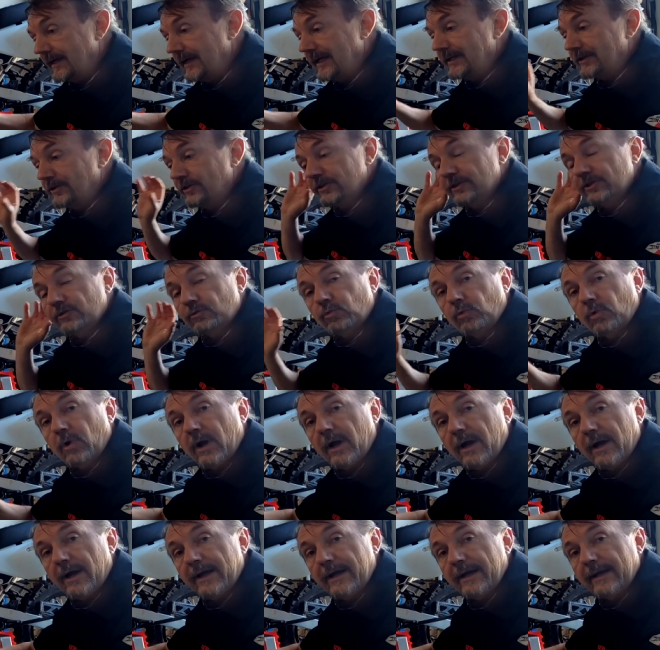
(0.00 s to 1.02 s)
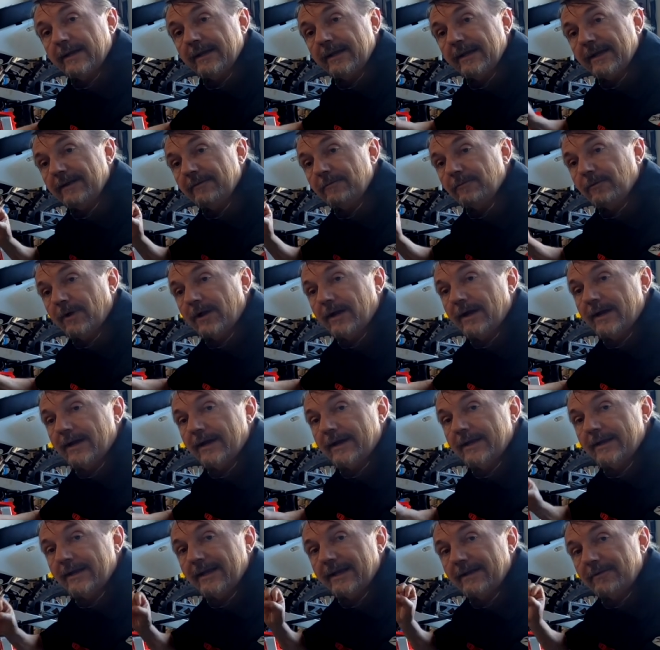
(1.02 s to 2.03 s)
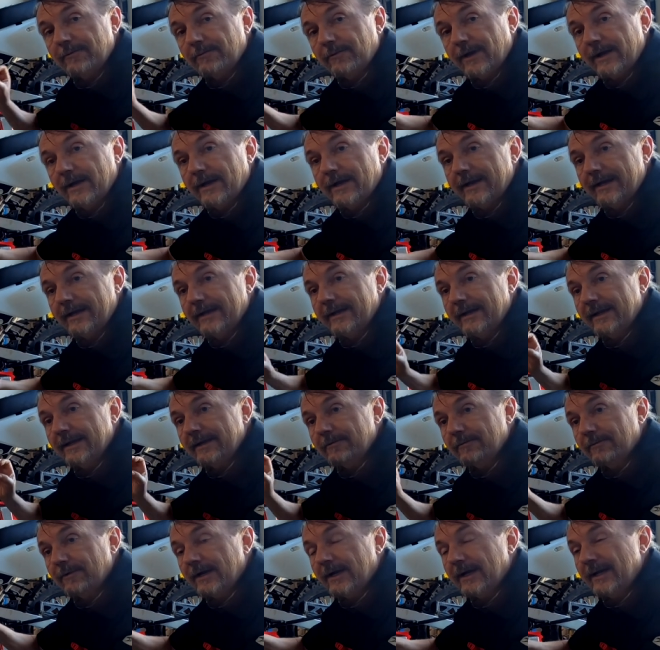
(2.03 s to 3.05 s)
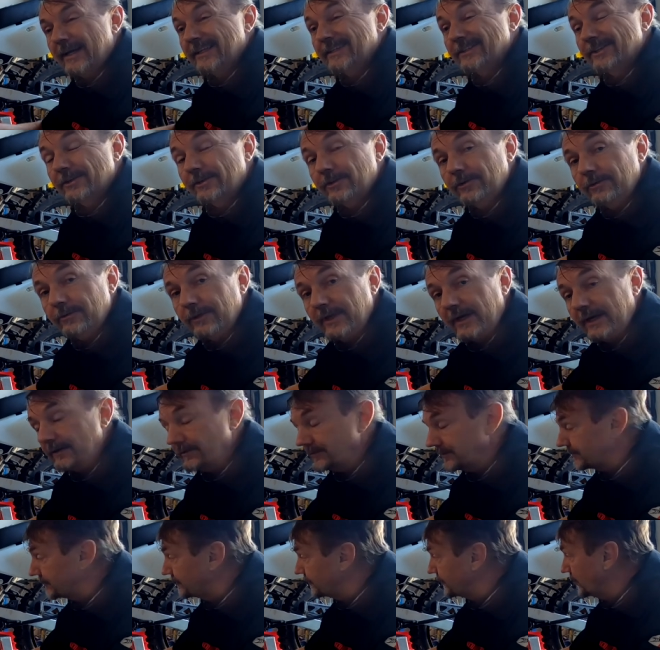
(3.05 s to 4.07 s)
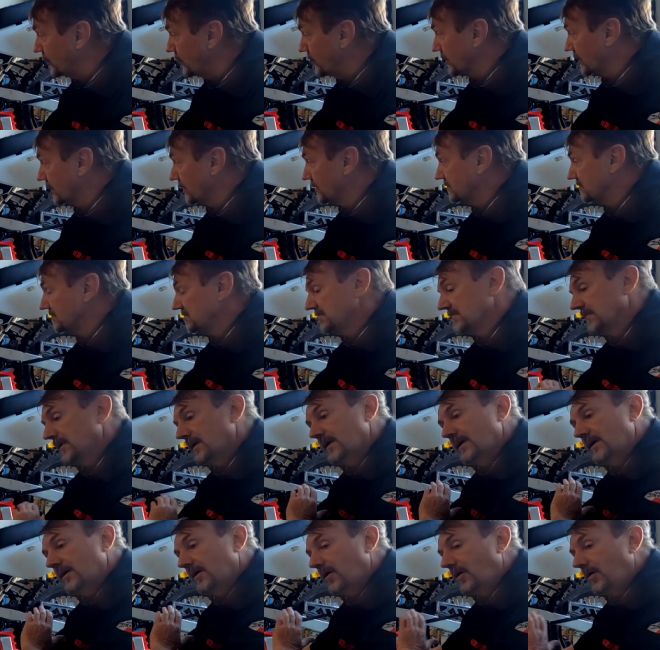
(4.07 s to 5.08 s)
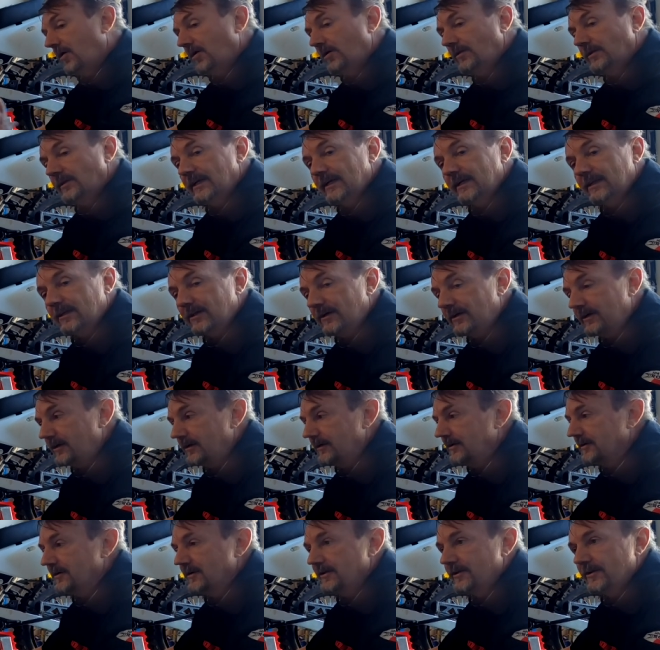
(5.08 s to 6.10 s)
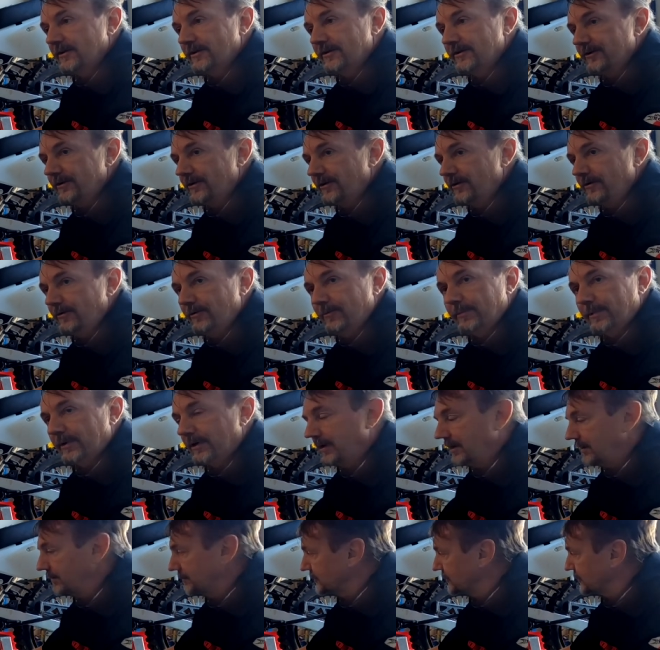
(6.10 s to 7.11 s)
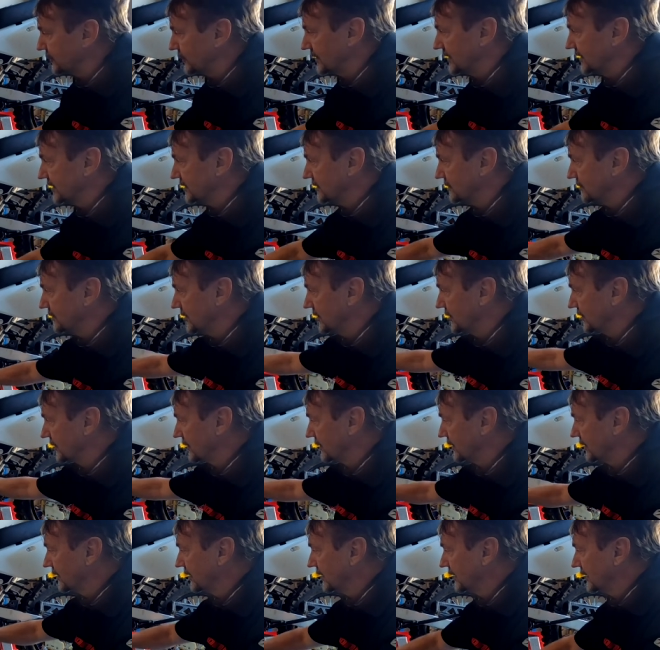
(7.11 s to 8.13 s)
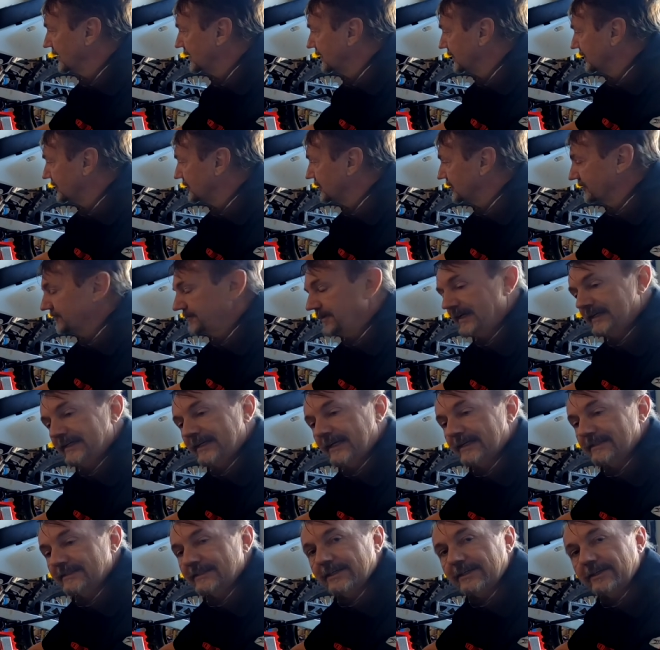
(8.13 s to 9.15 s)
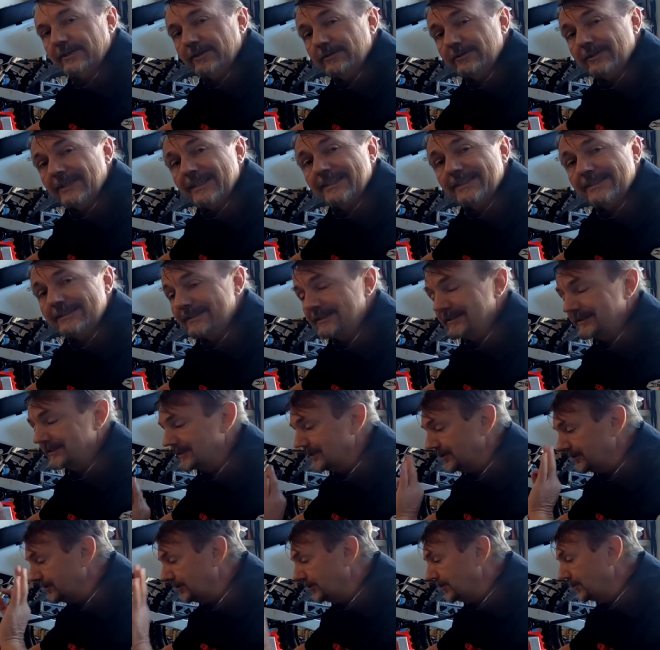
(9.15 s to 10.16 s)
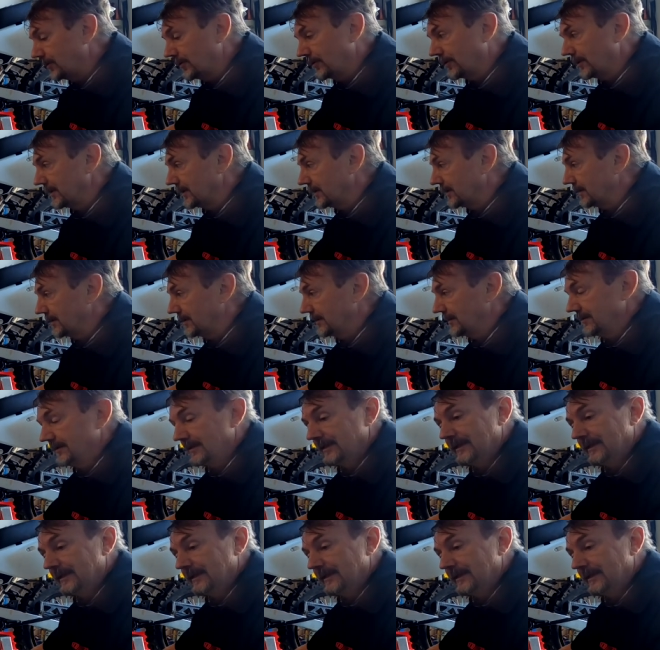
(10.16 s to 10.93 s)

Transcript: And you just ride and ride and ride and ride. It's a 2004, all day long, no problems with this motor. Just fantastic, using zero oil.